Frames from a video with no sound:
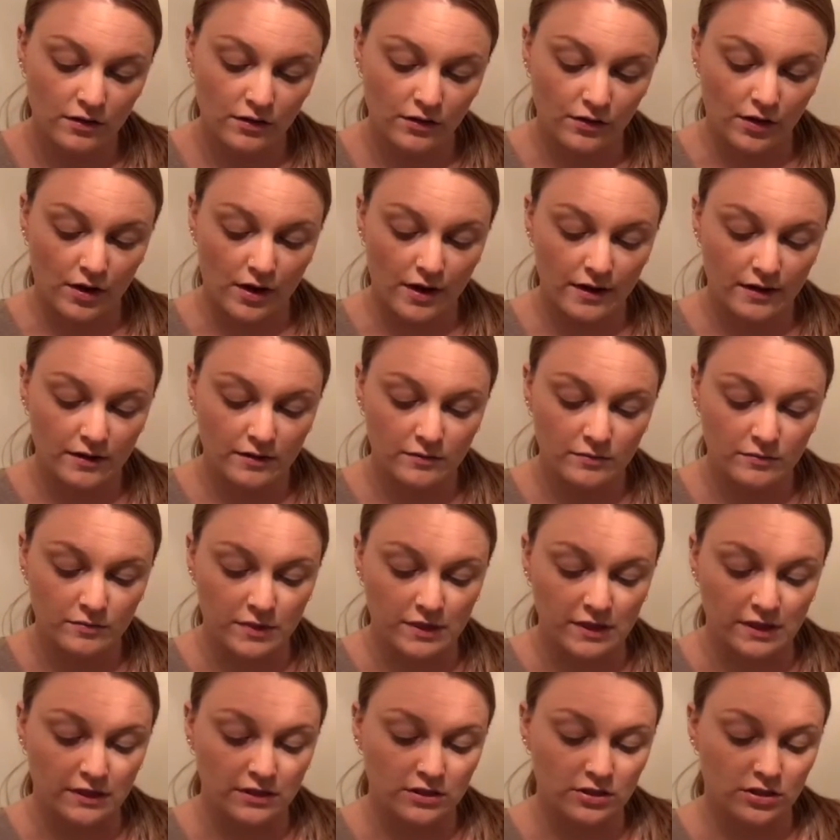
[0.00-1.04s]
thought,
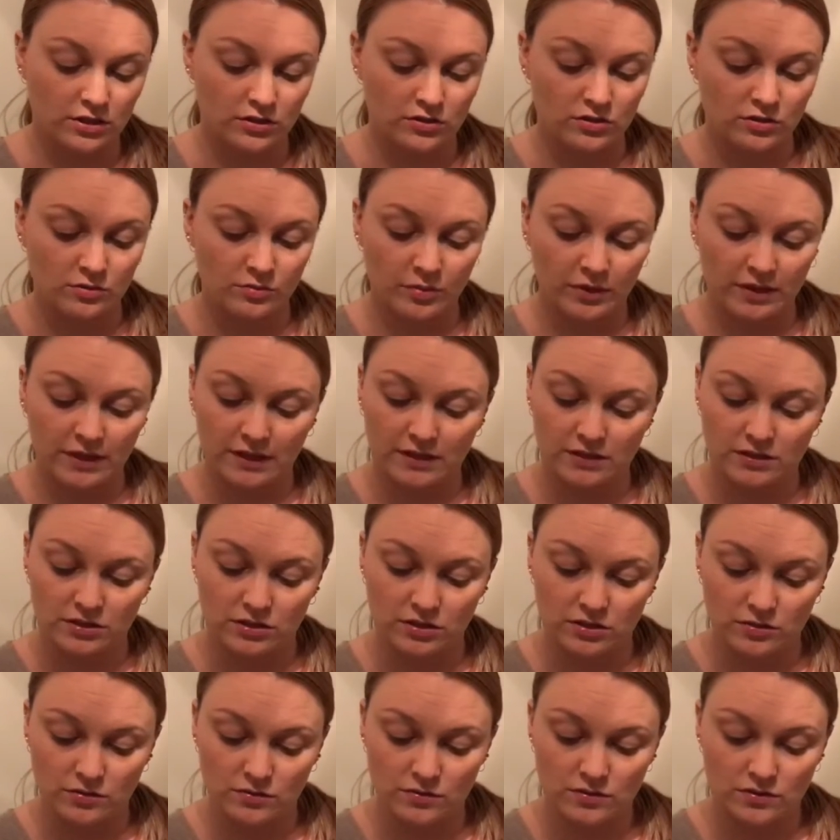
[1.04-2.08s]
meaning children begin
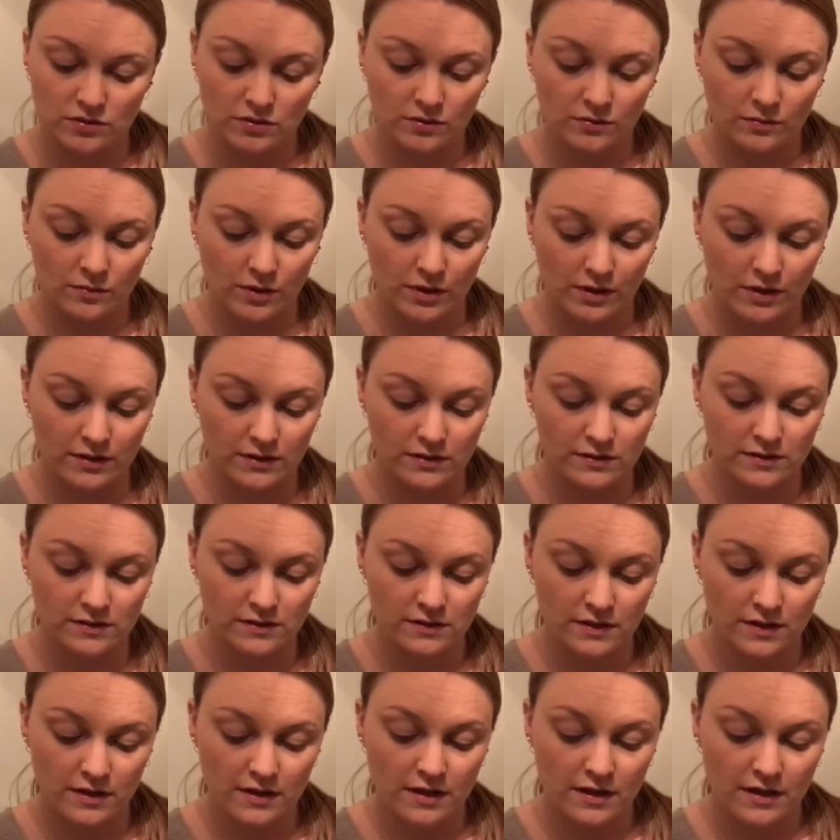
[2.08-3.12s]
to use their words
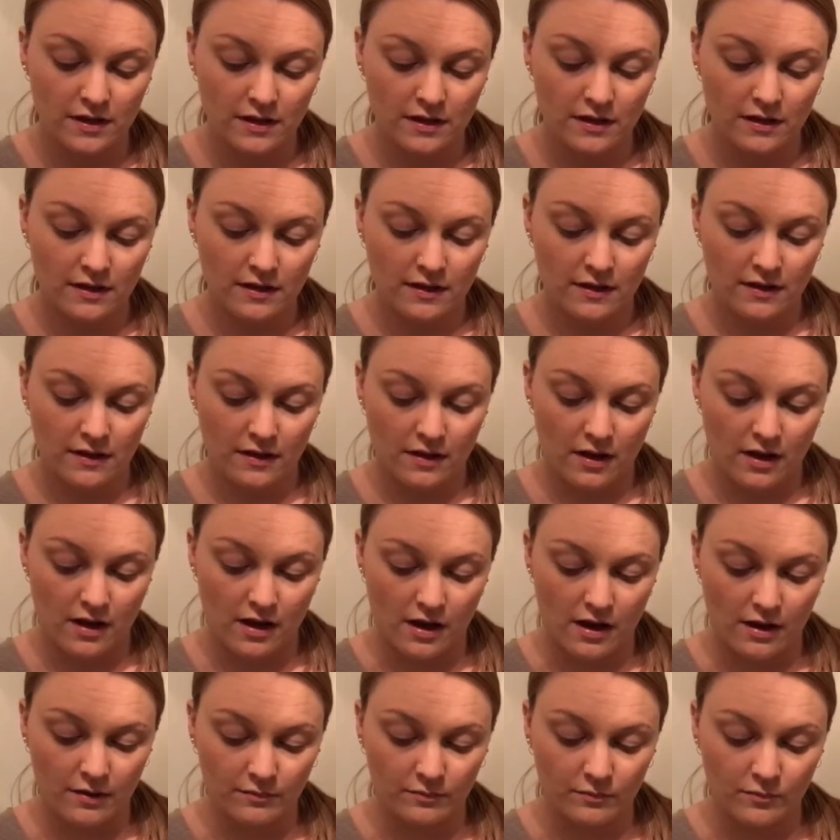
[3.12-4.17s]

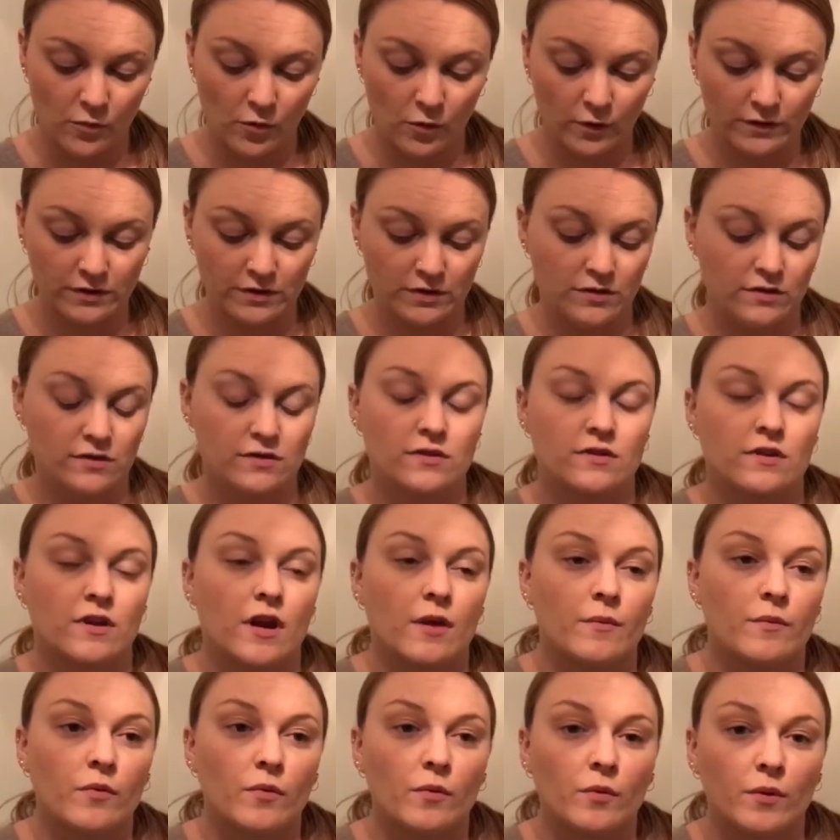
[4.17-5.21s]
more to
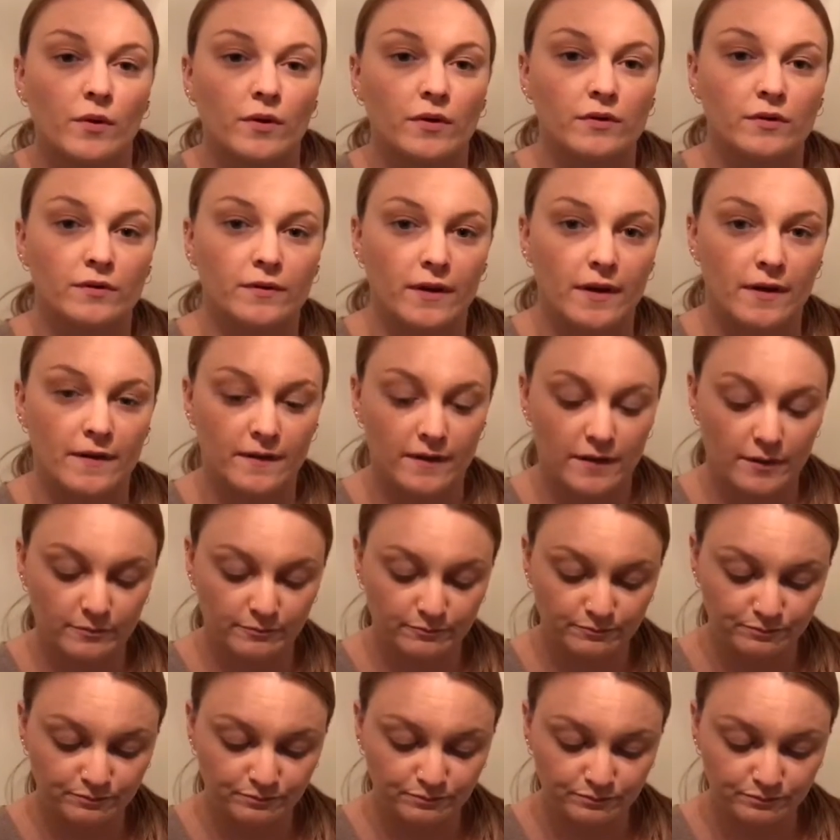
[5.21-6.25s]
describe the world around
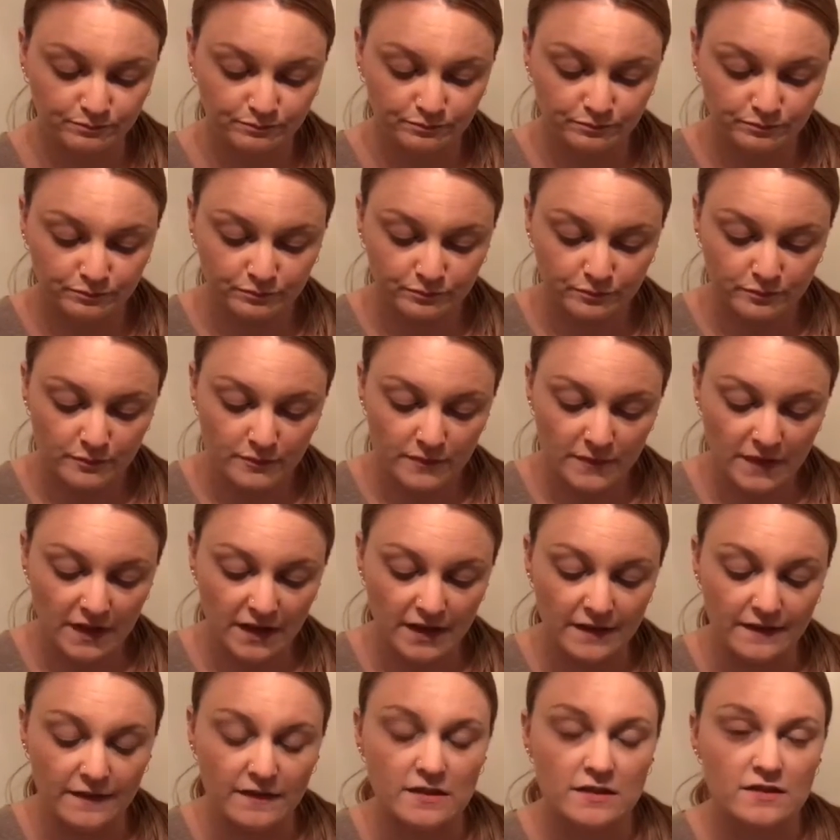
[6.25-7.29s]
them.
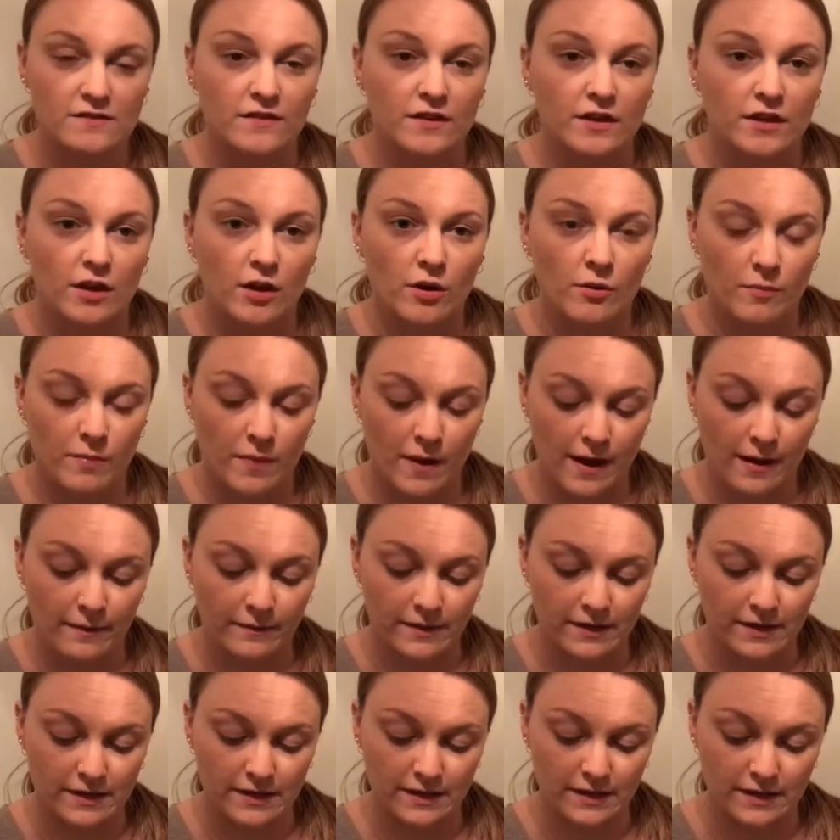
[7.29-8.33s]
In this video,
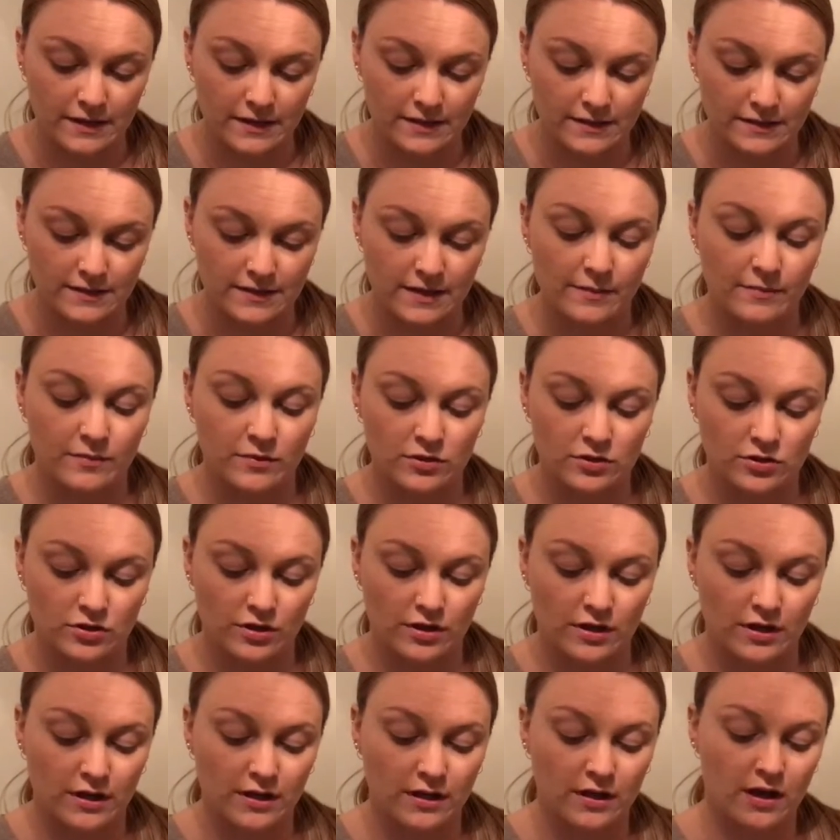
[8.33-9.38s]
Bobby is
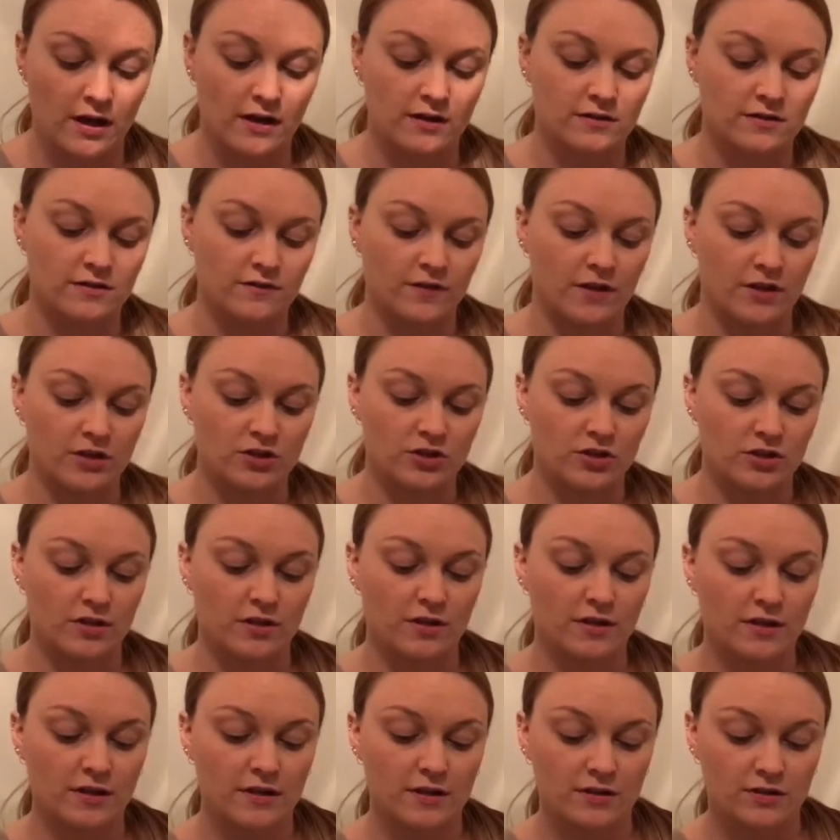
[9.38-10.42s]
demonstrating
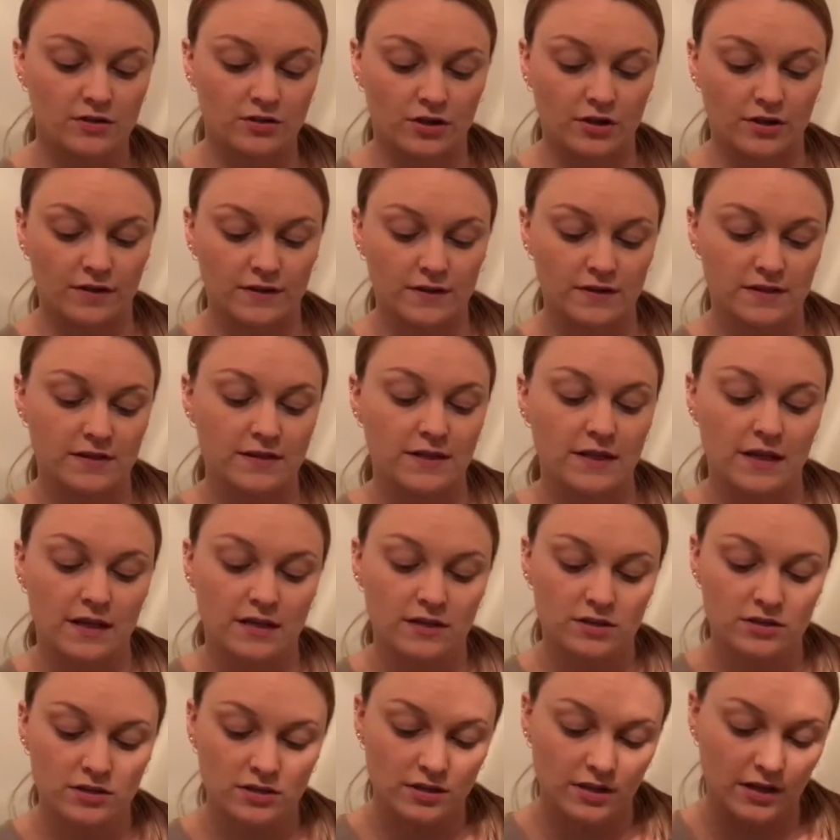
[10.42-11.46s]
conservation during this
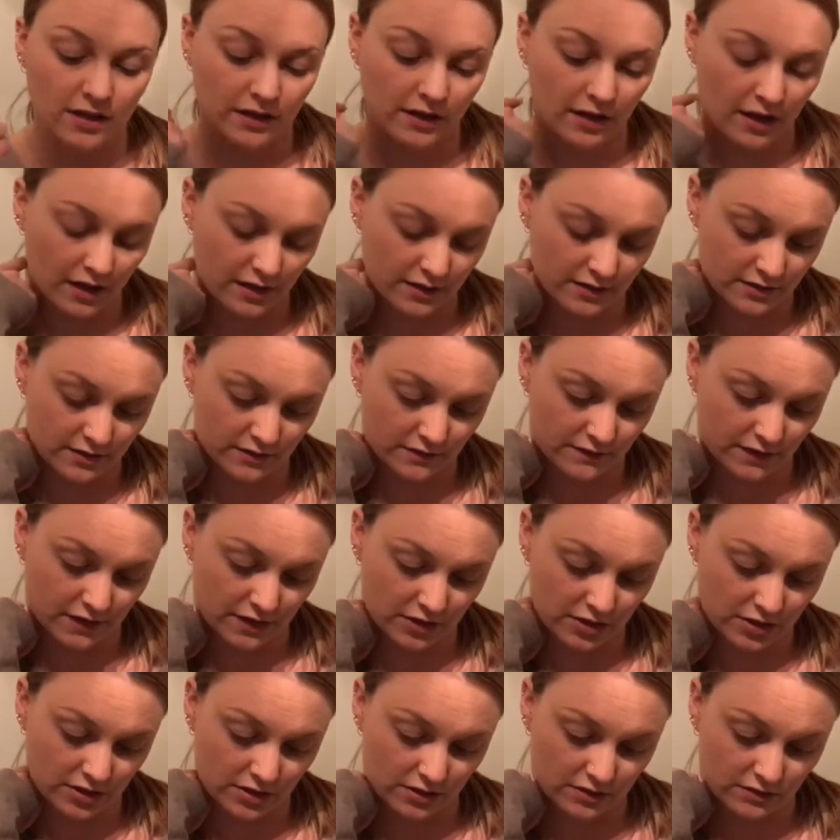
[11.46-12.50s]
stage, and
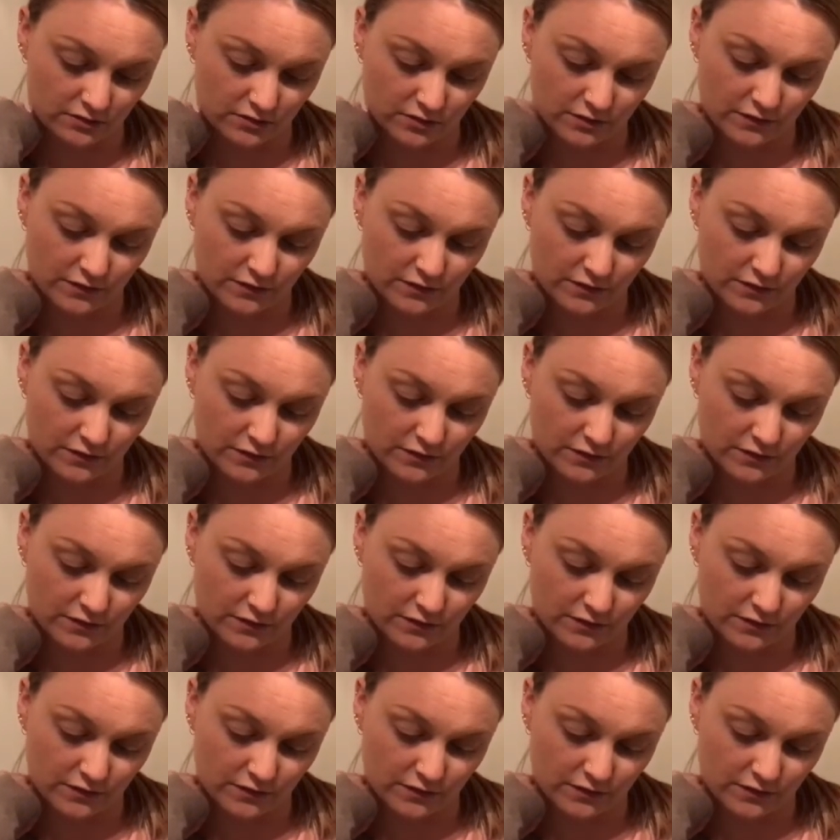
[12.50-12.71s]
conservation is